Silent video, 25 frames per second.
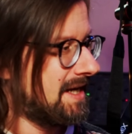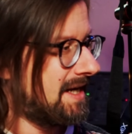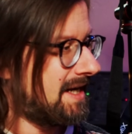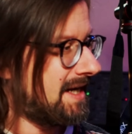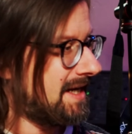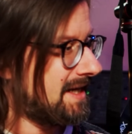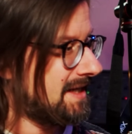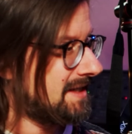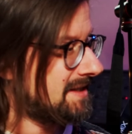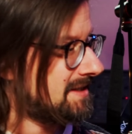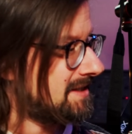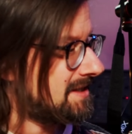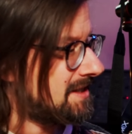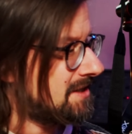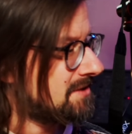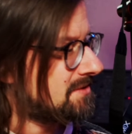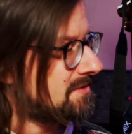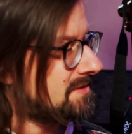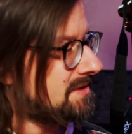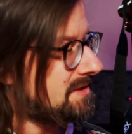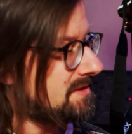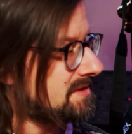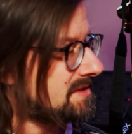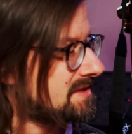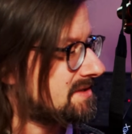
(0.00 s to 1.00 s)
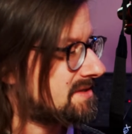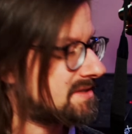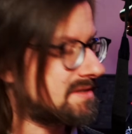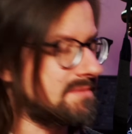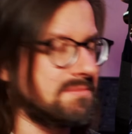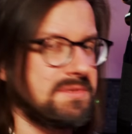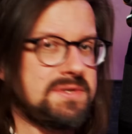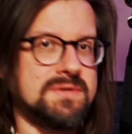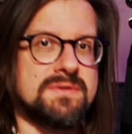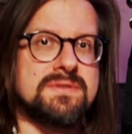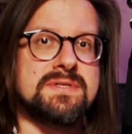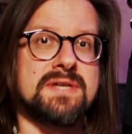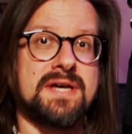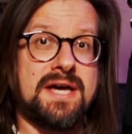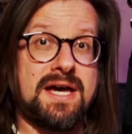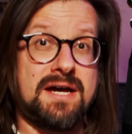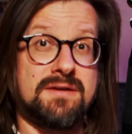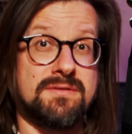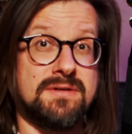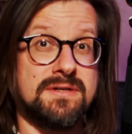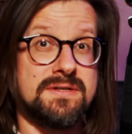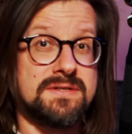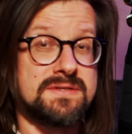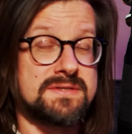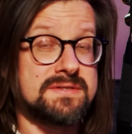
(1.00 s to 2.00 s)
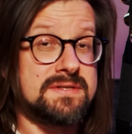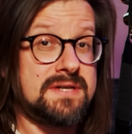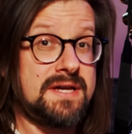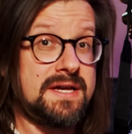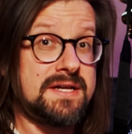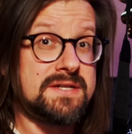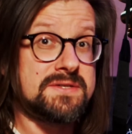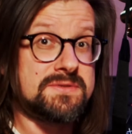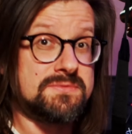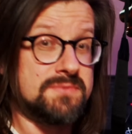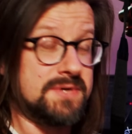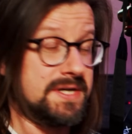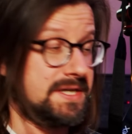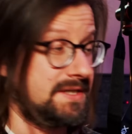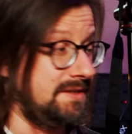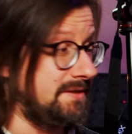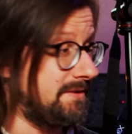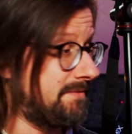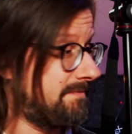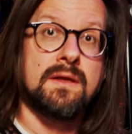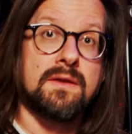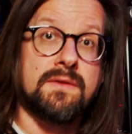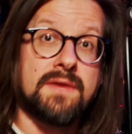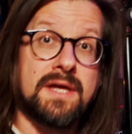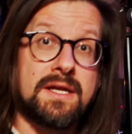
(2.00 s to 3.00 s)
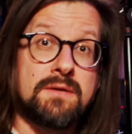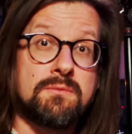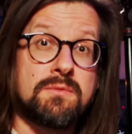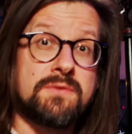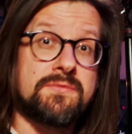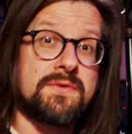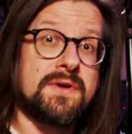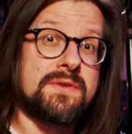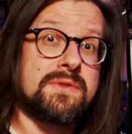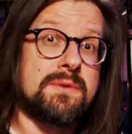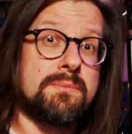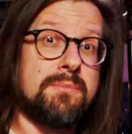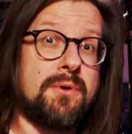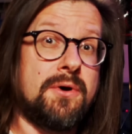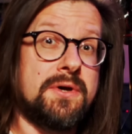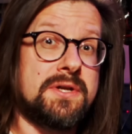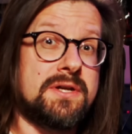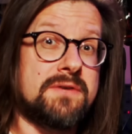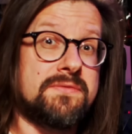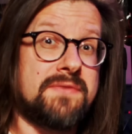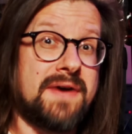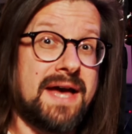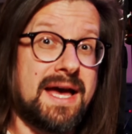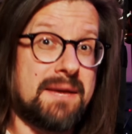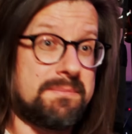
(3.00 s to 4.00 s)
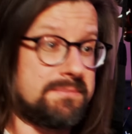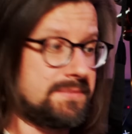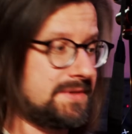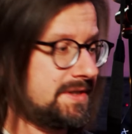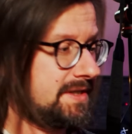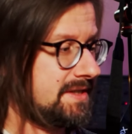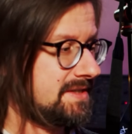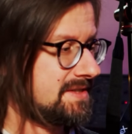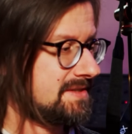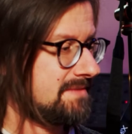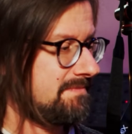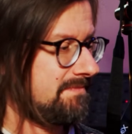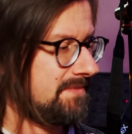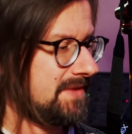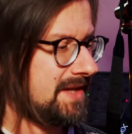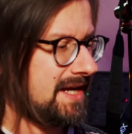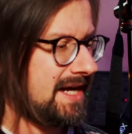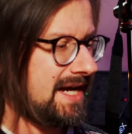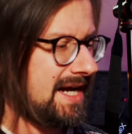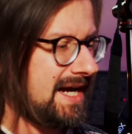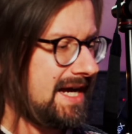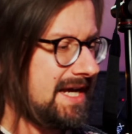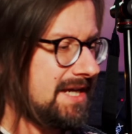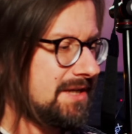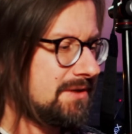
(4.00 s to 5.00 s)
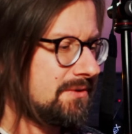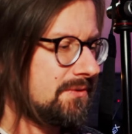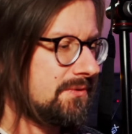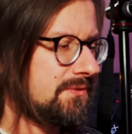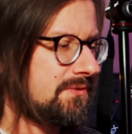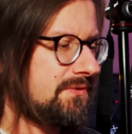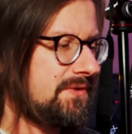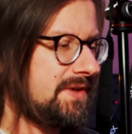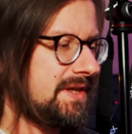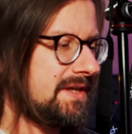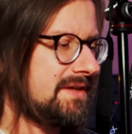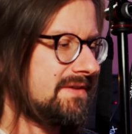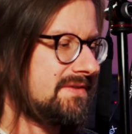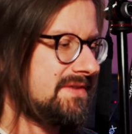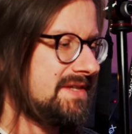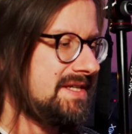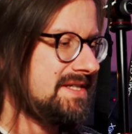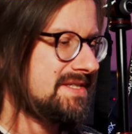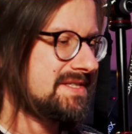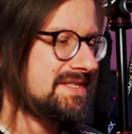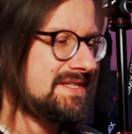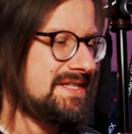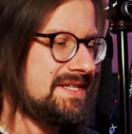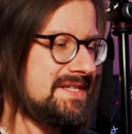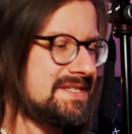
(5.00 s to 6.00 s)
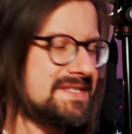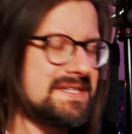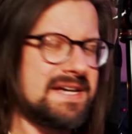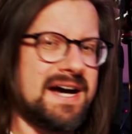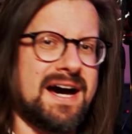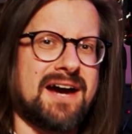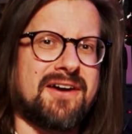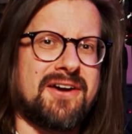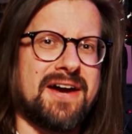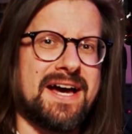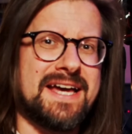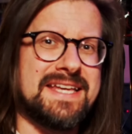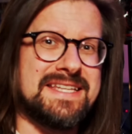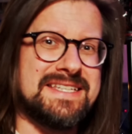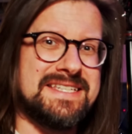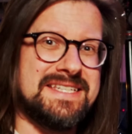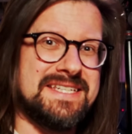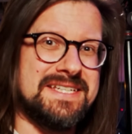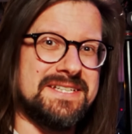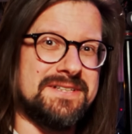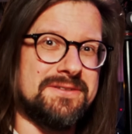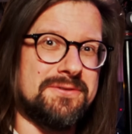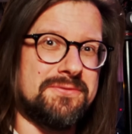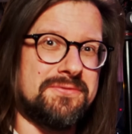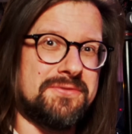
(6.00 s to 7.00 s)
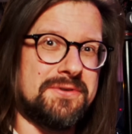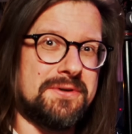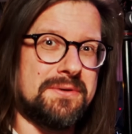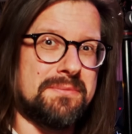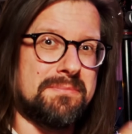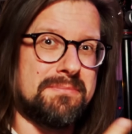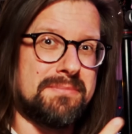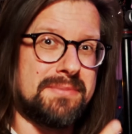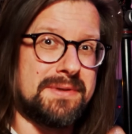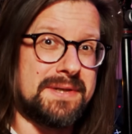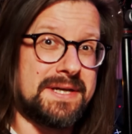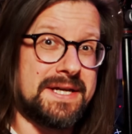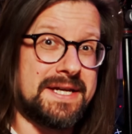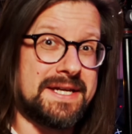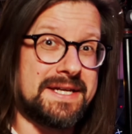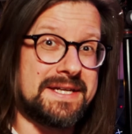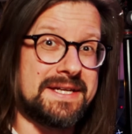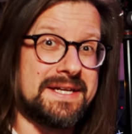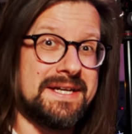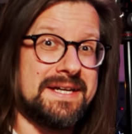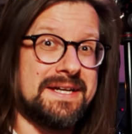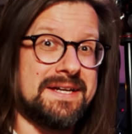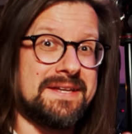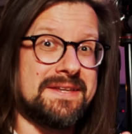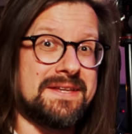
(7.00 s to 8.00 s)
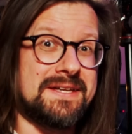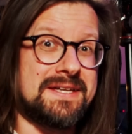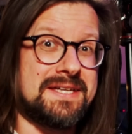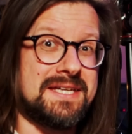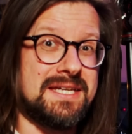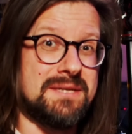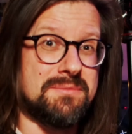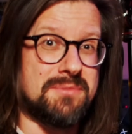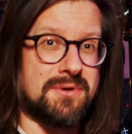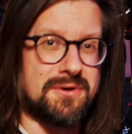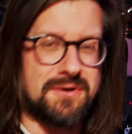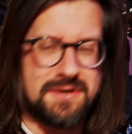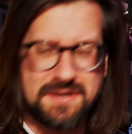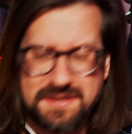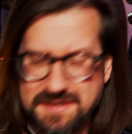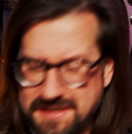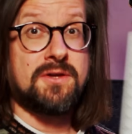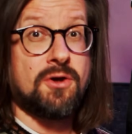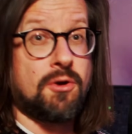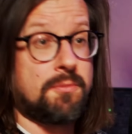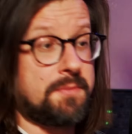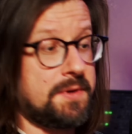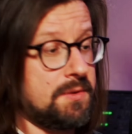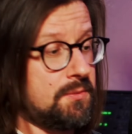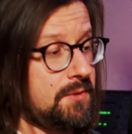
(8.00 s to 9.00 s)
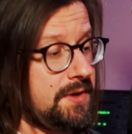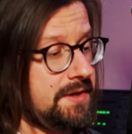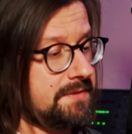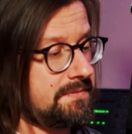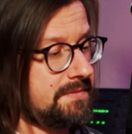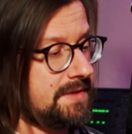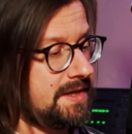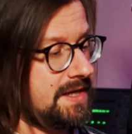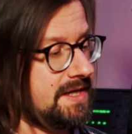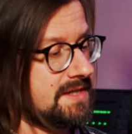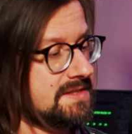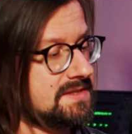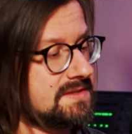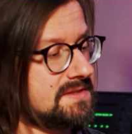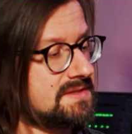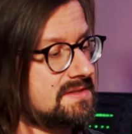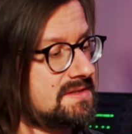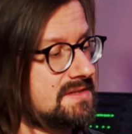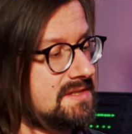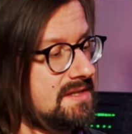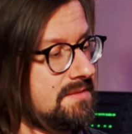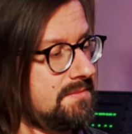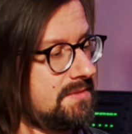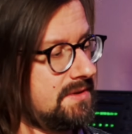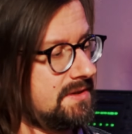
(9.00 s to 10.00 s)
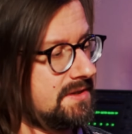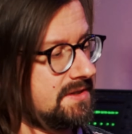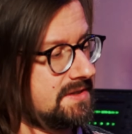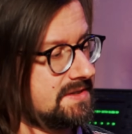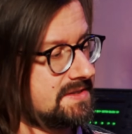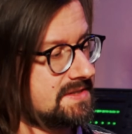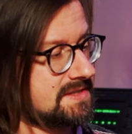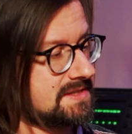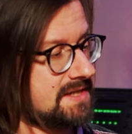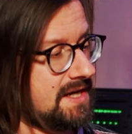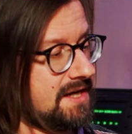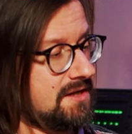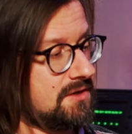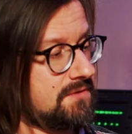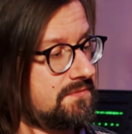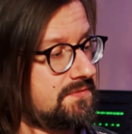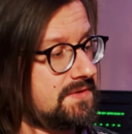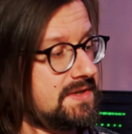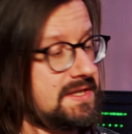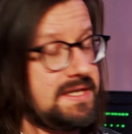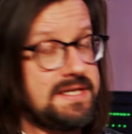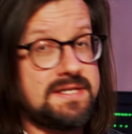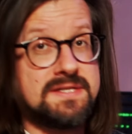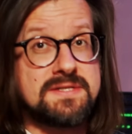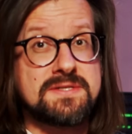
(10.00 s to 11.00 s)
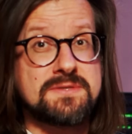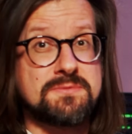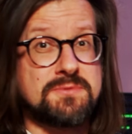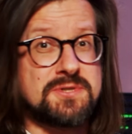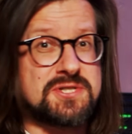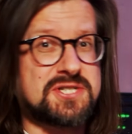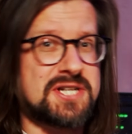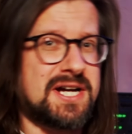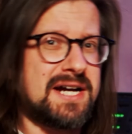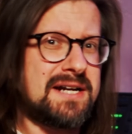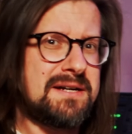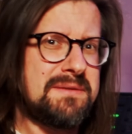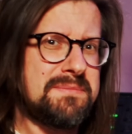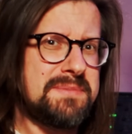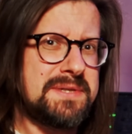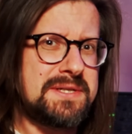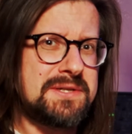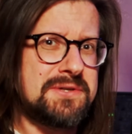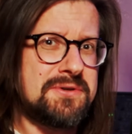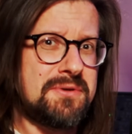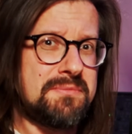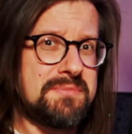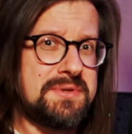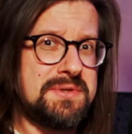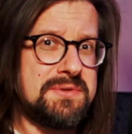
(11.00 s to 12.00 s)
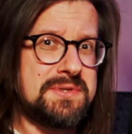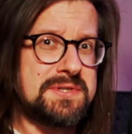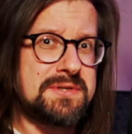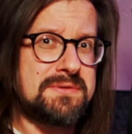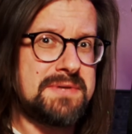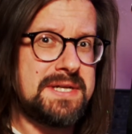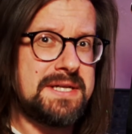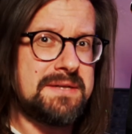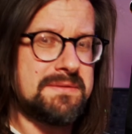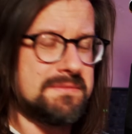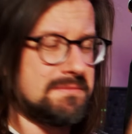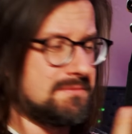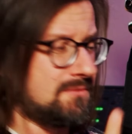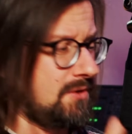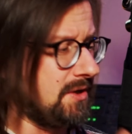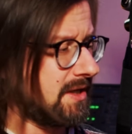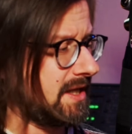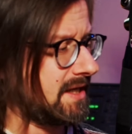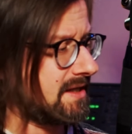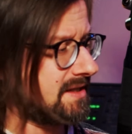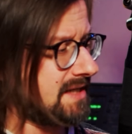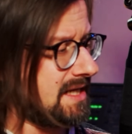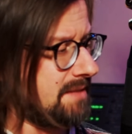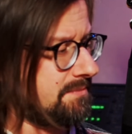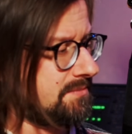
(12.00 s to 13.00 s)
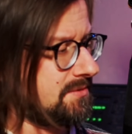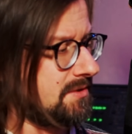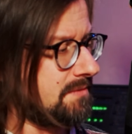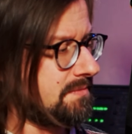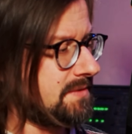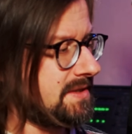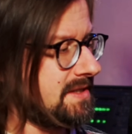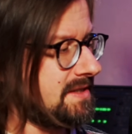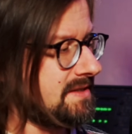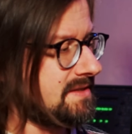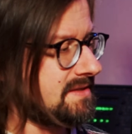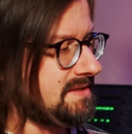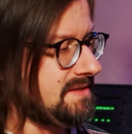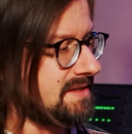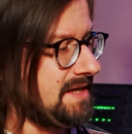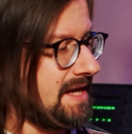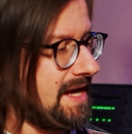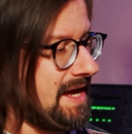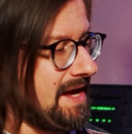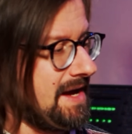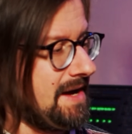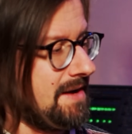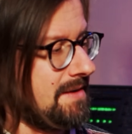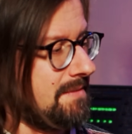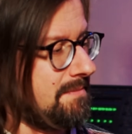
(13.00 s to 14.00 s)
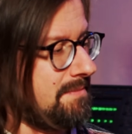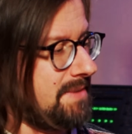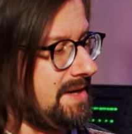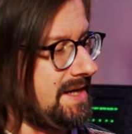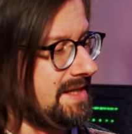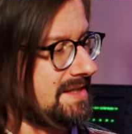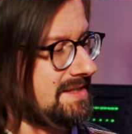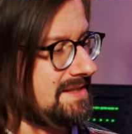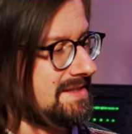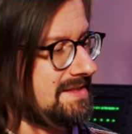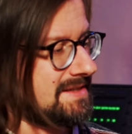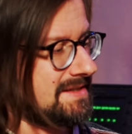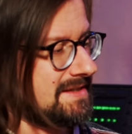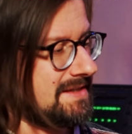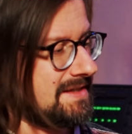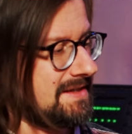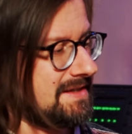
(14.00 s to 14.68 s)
And it introduces some user errors as well. Then we've got the point of haptics. I don't think these keys are ideal for playing the keyboard. The OP1 has a similar style of keys, which are a bit computery, more like laptop keys, but